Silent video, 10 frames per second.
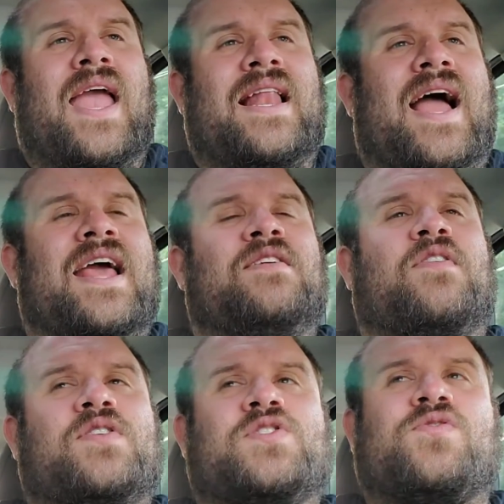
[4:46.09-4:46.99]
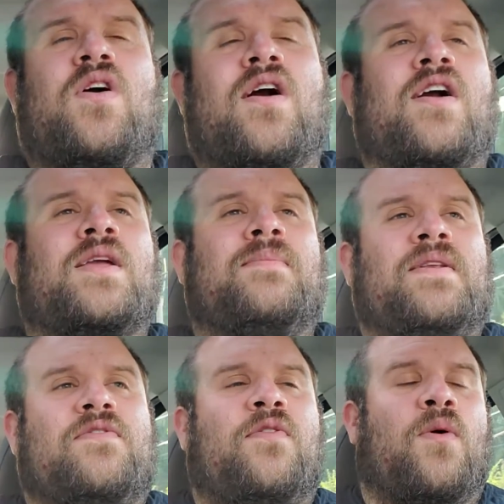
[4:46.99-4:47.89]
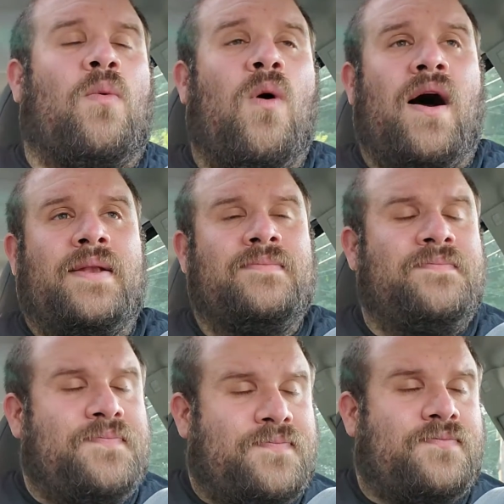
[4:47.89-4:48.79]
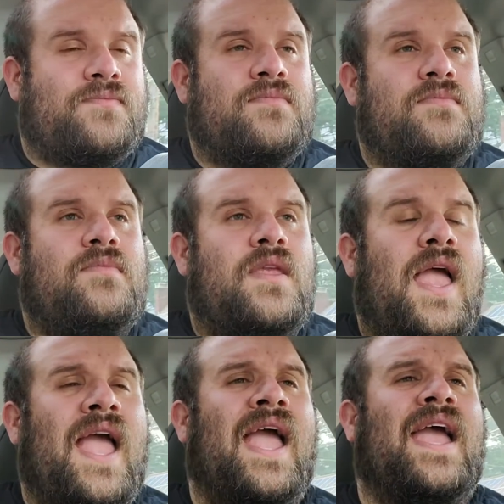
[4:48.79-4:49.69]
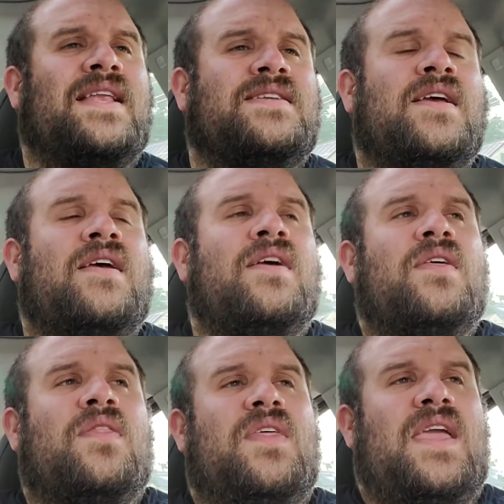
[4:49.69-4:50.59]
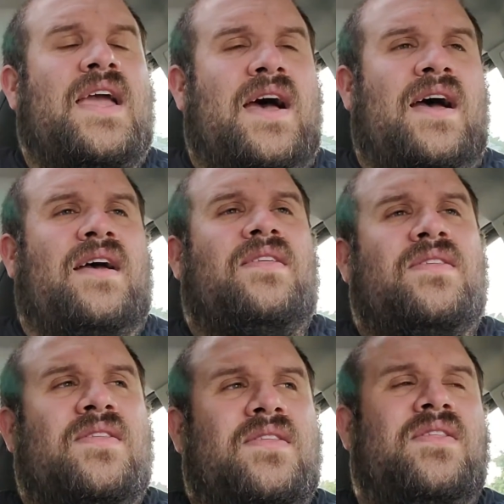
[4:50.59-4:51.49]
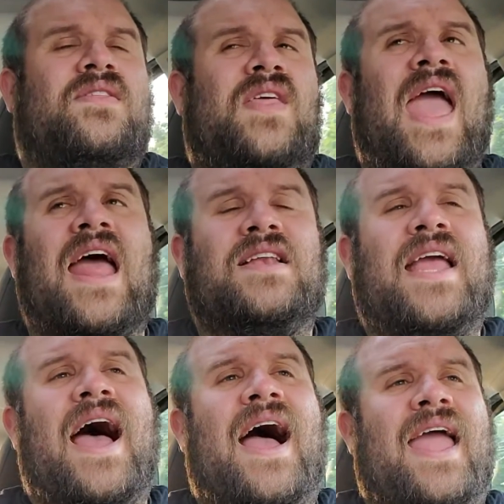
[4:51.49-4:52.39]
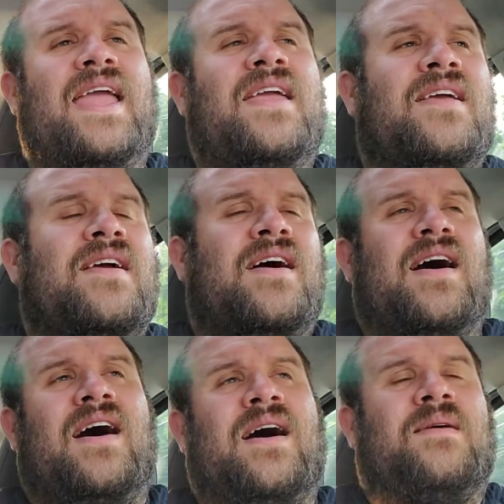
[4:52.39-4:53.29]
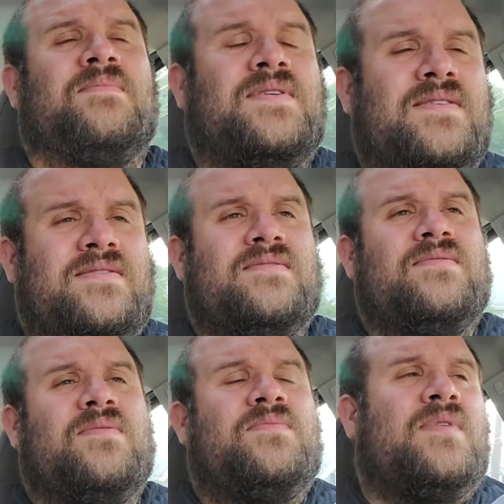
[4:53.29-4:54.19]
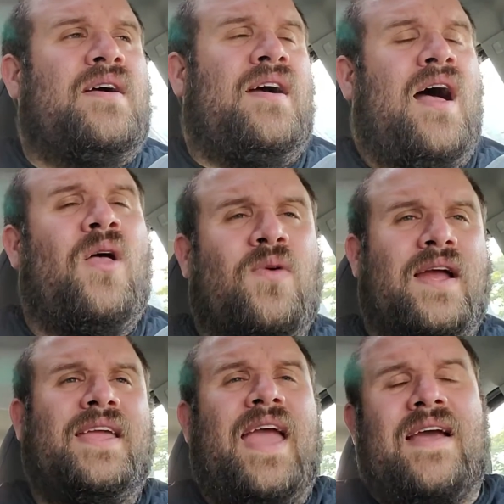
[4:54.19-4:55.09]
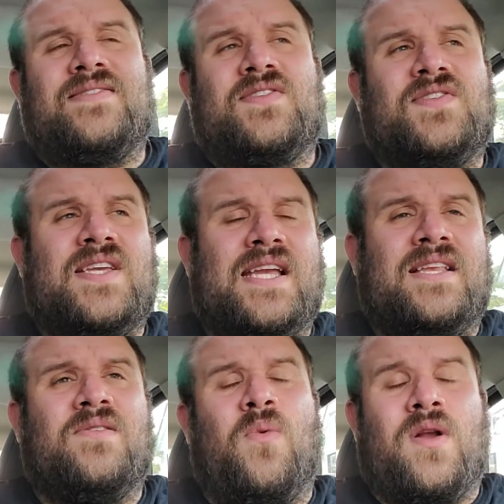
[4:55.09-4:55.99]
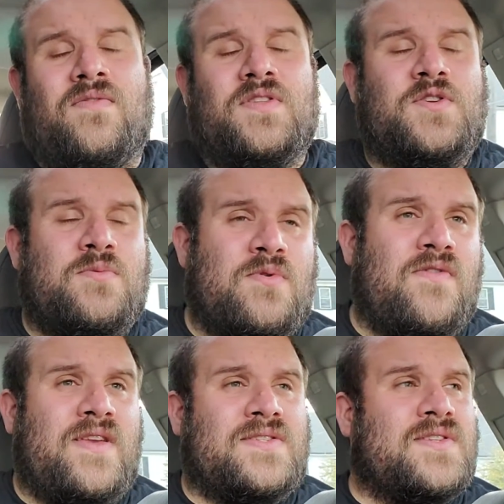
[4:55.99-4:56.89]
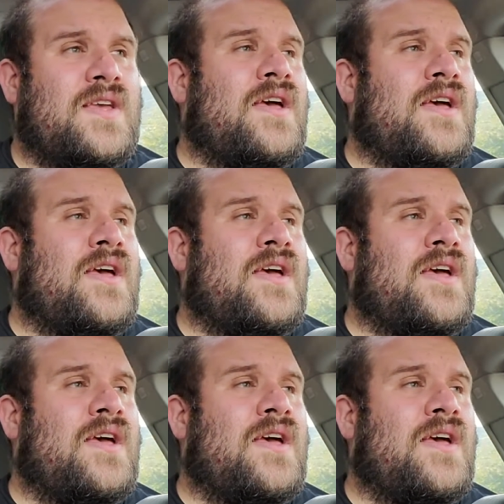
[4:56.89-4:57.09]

and I had a very strong argument for one, and the uh, head guy, um, Ulrich, hadn't seen one of the two movies,